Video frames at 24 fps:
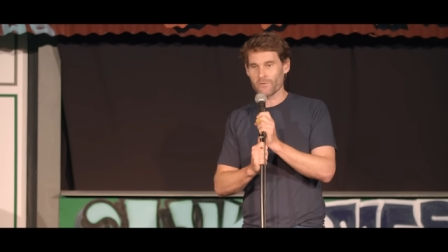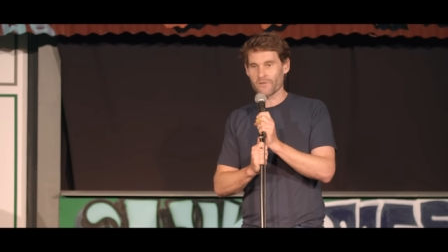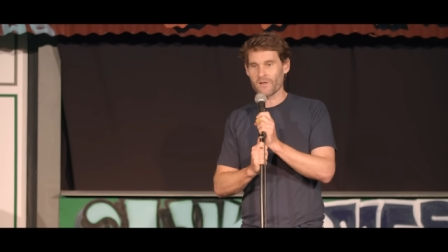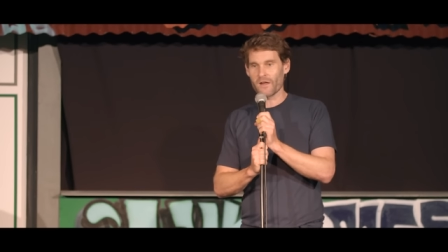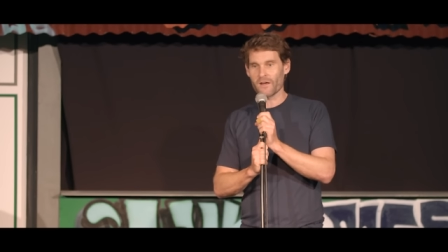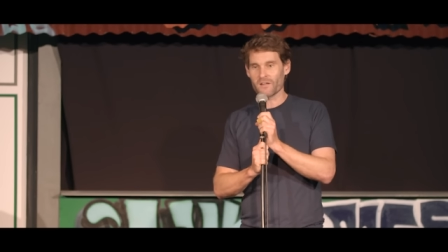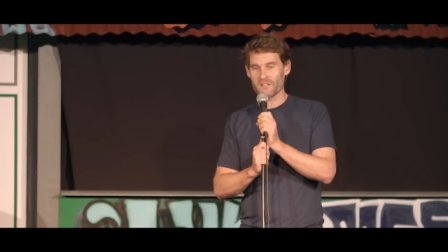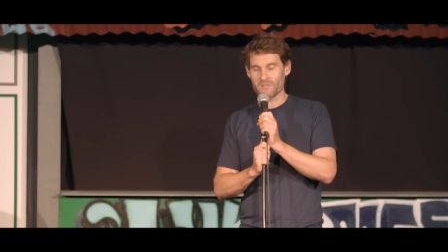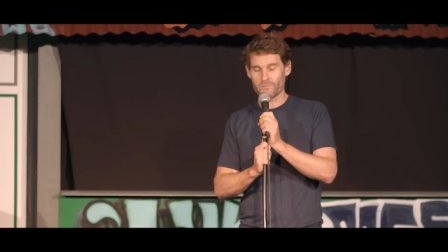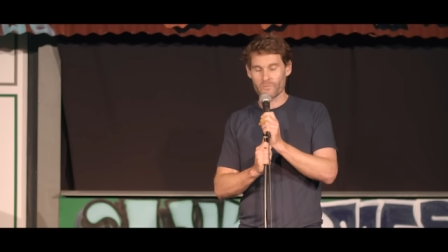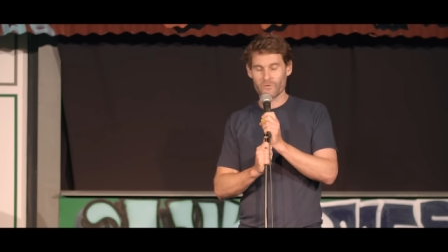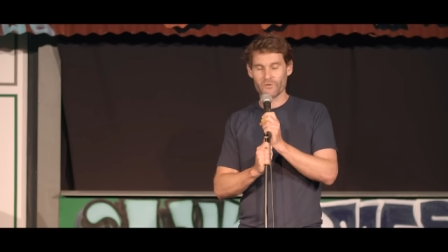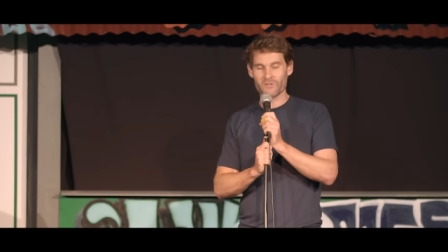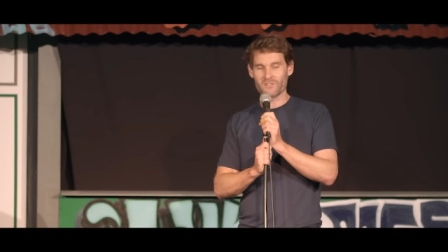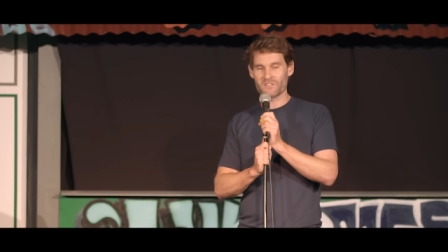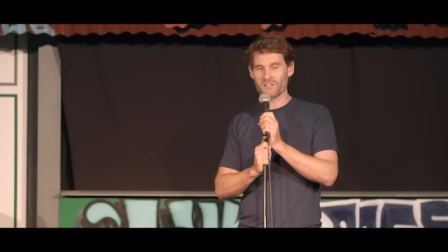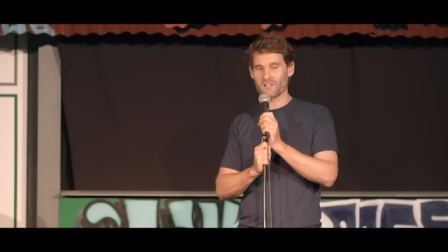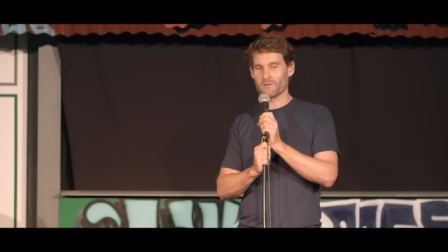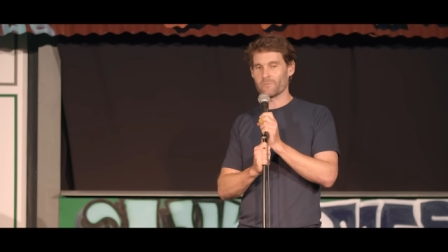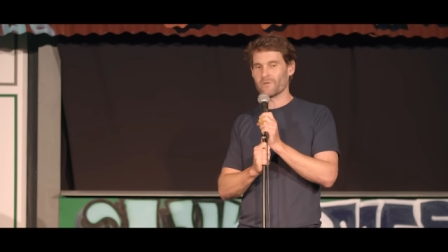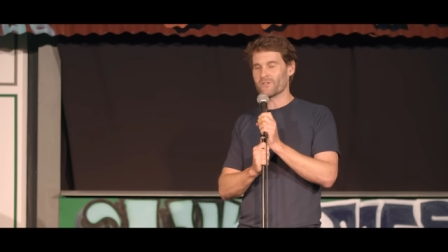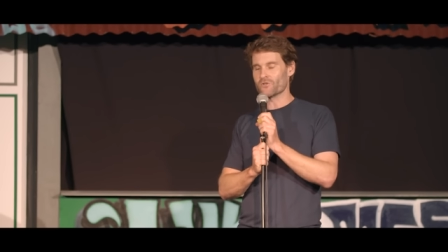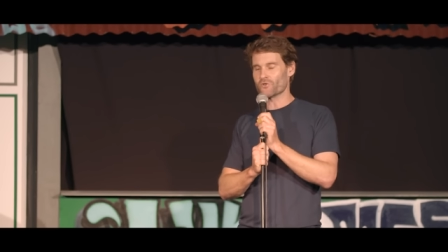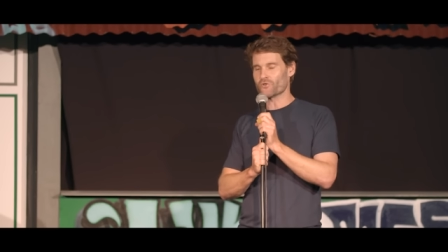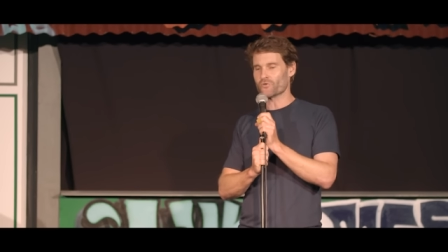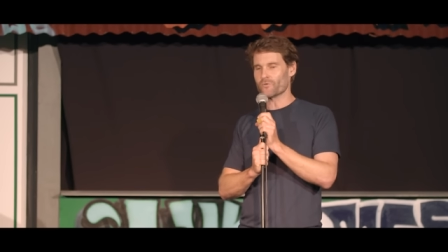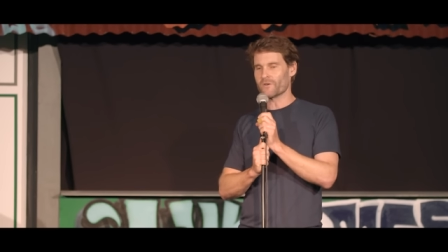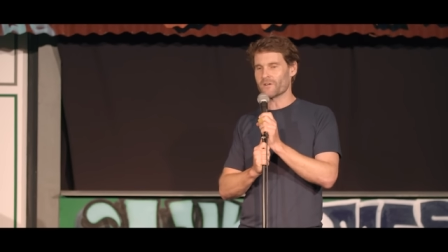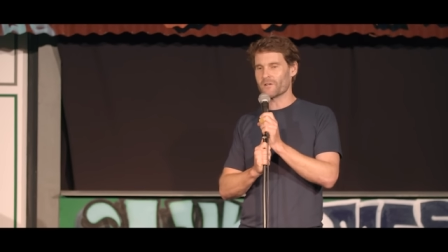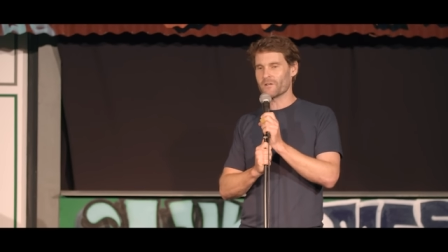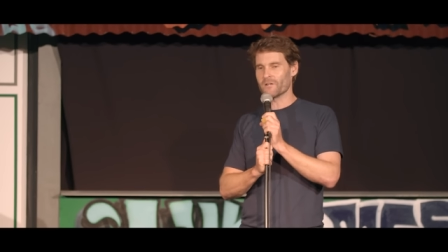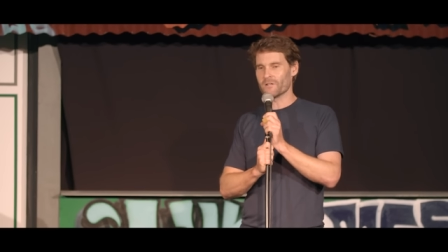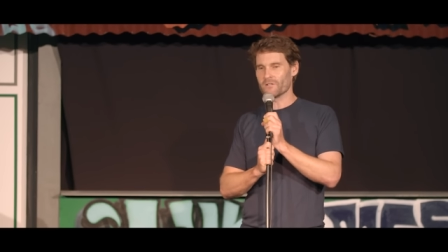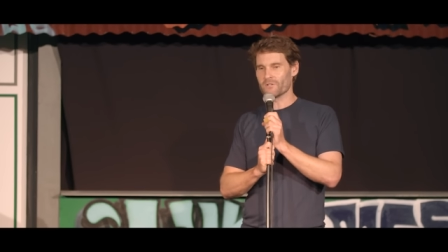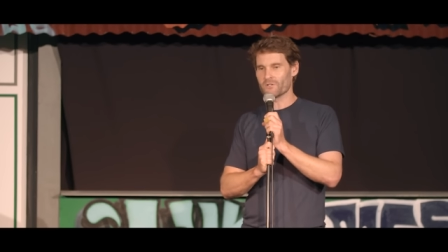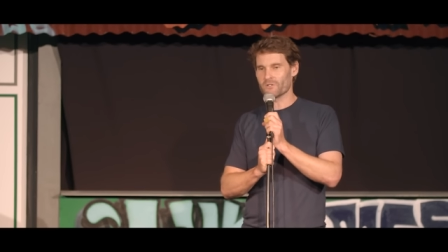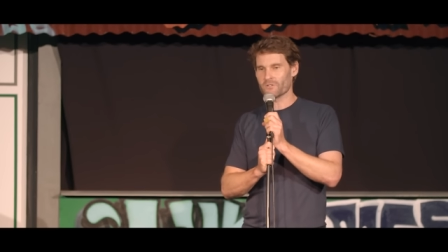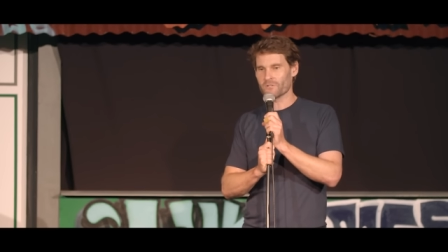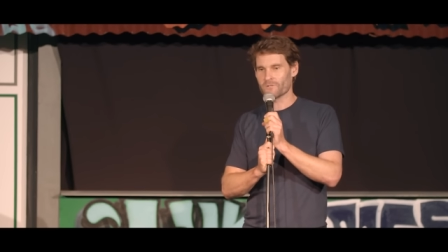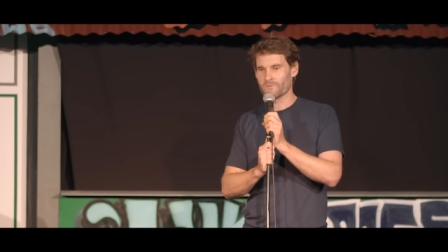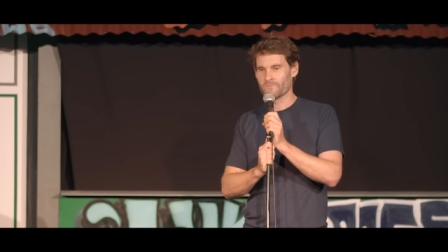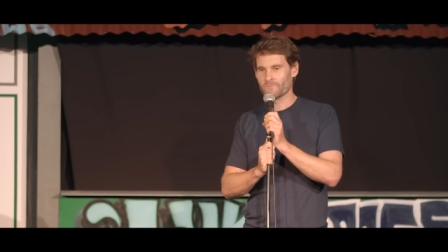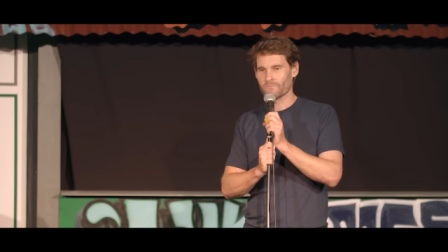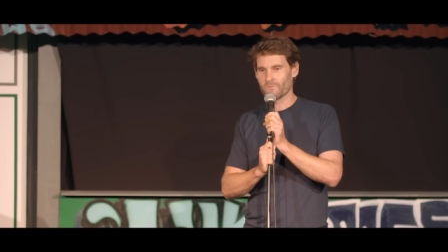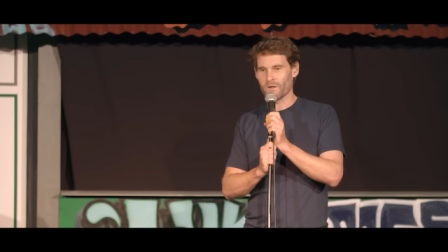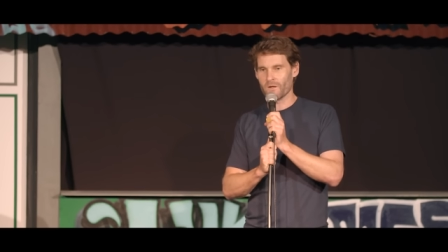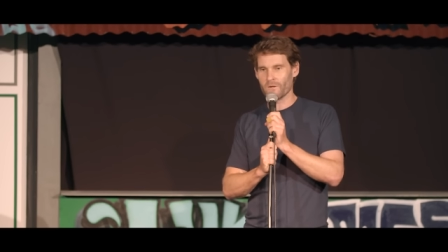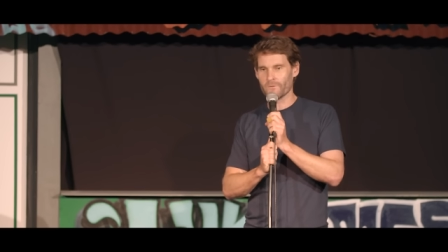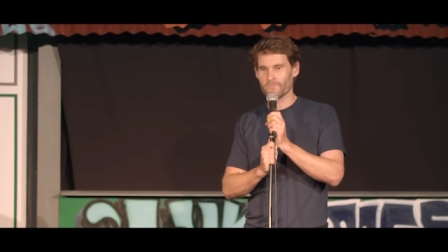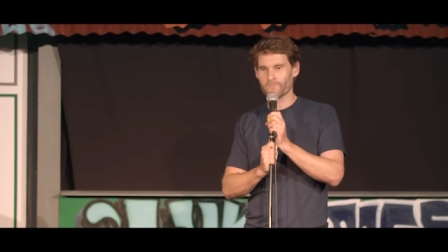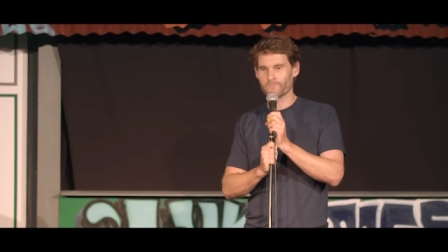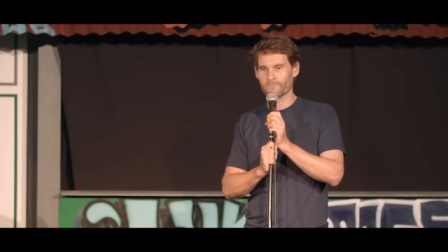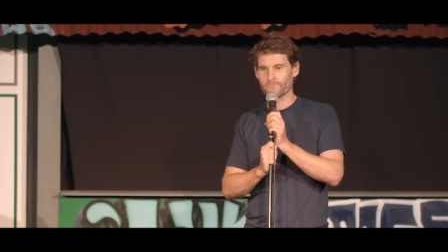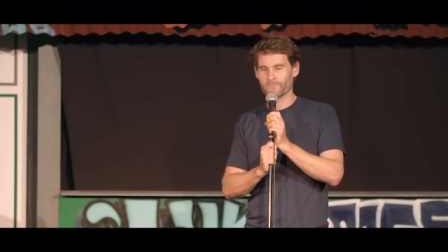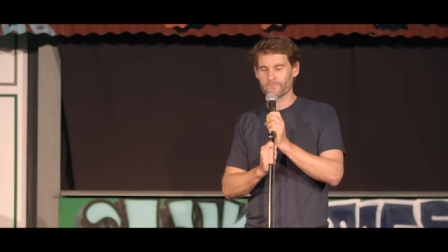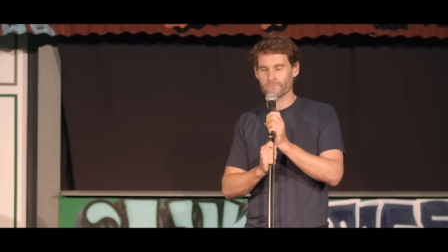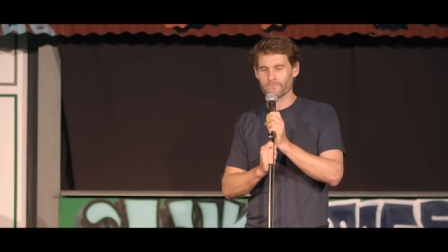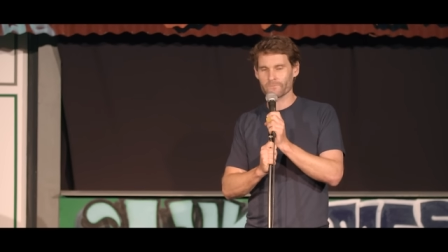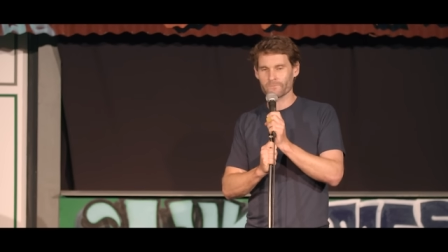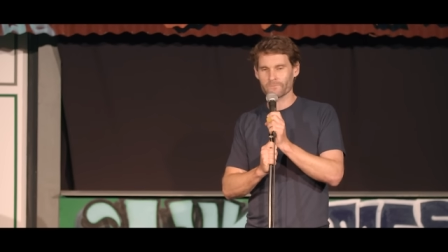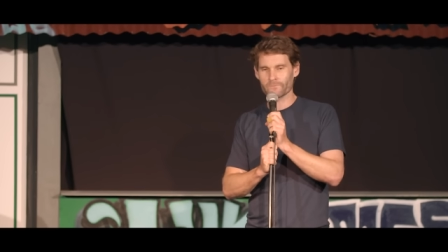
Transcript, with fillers: without experiencing a bit of shrinkage. You know?